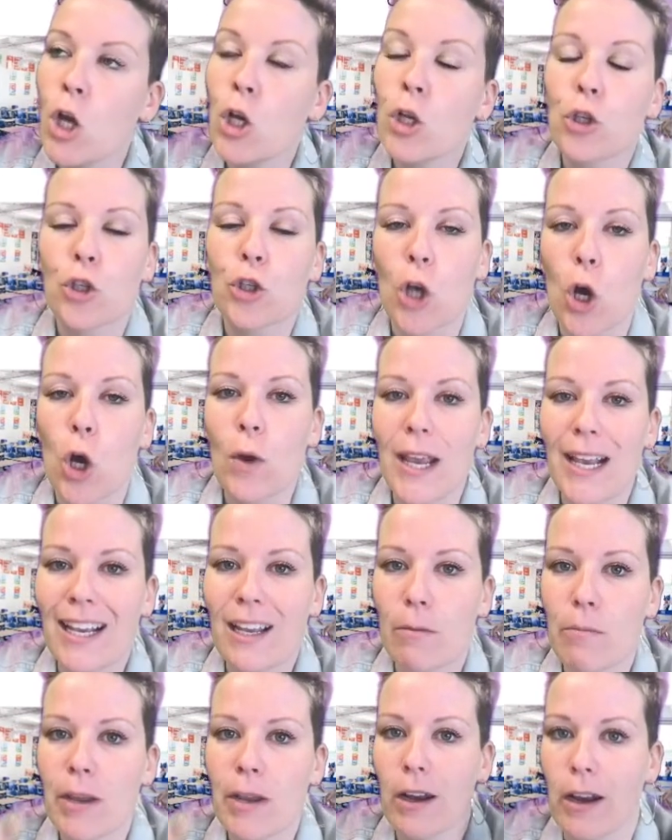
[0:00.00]
So it
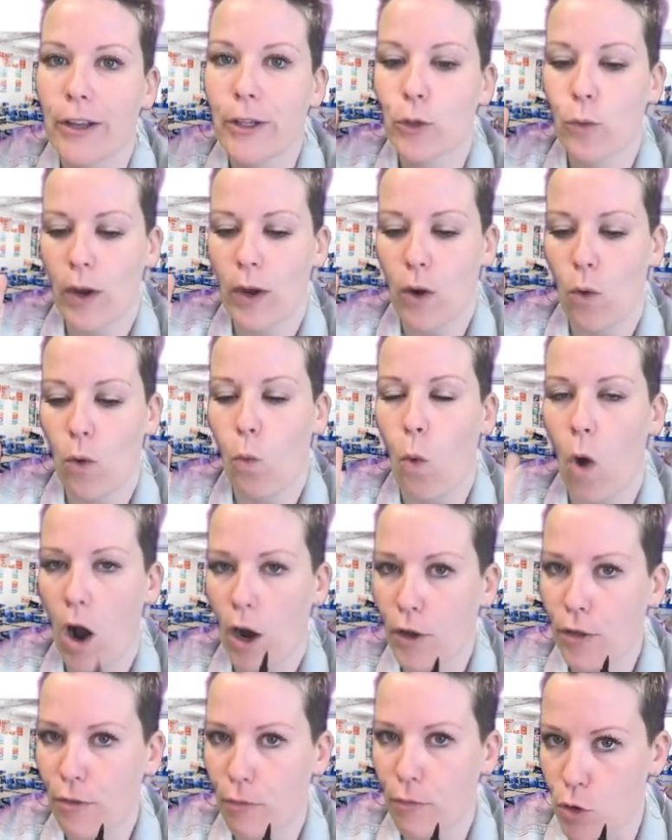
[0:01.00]
can be a nice way to
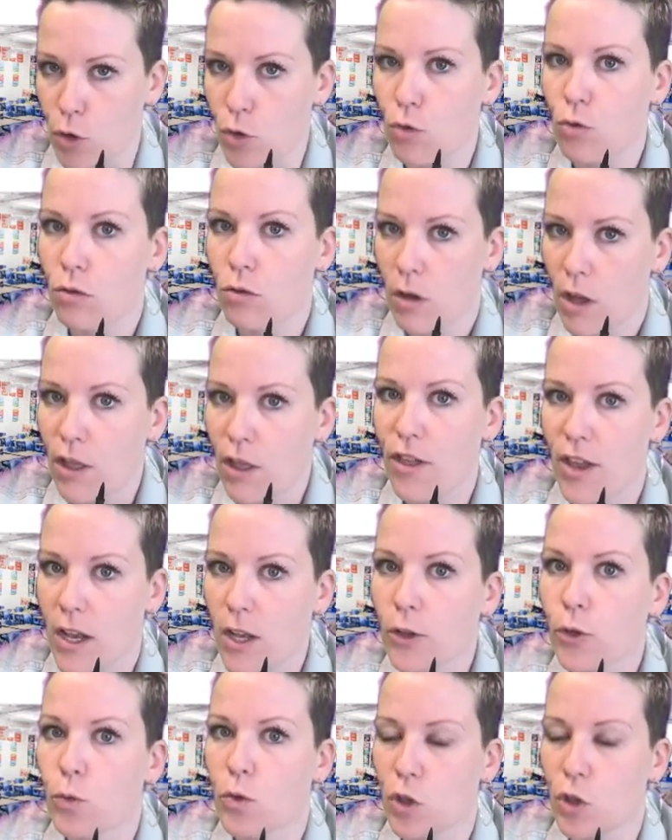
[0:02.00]
walk through
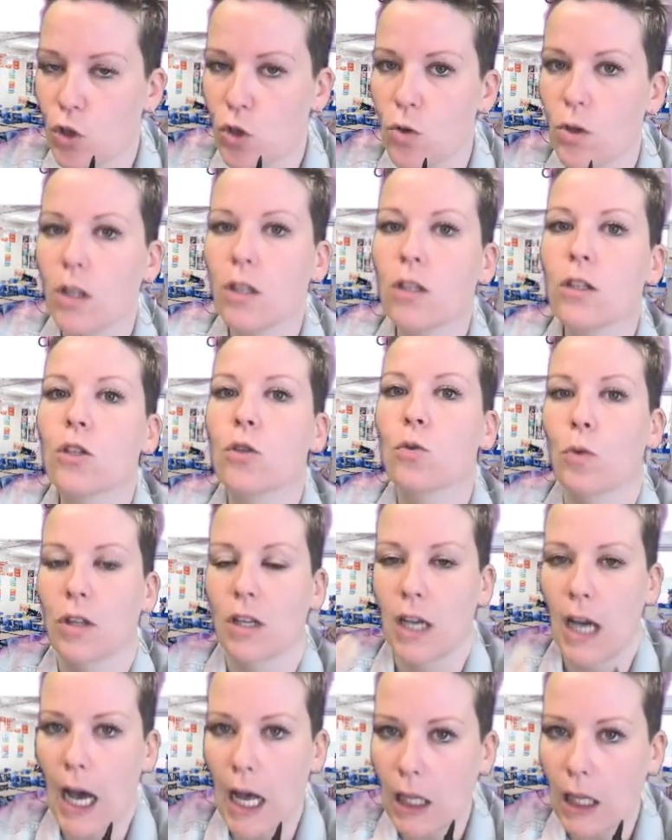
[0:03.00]
things with students,
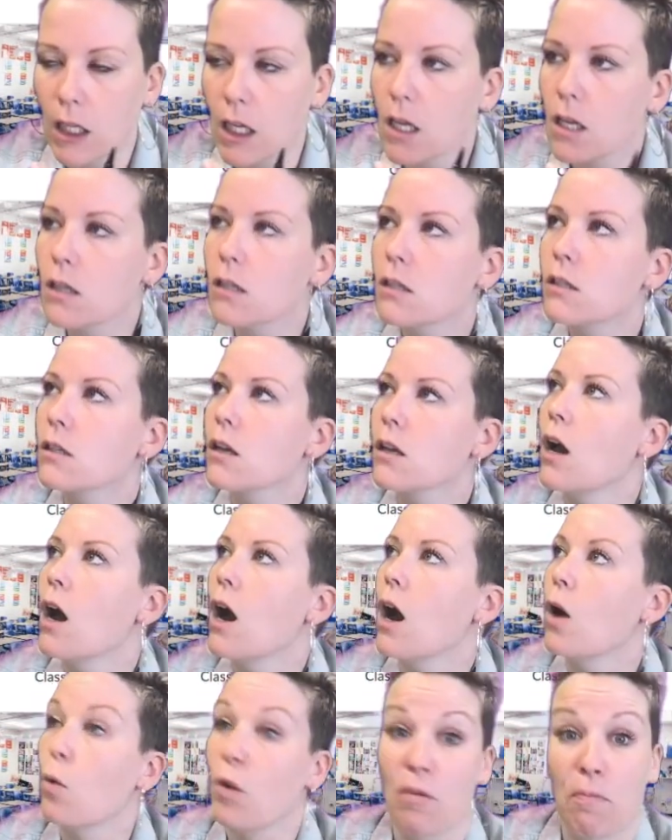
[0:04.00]
with colleagues,
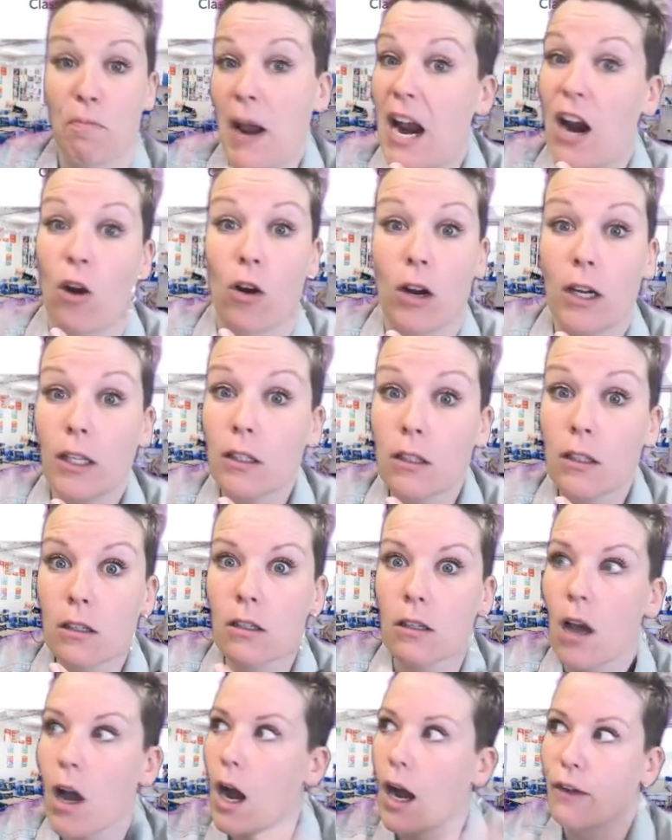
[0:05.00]
with parents.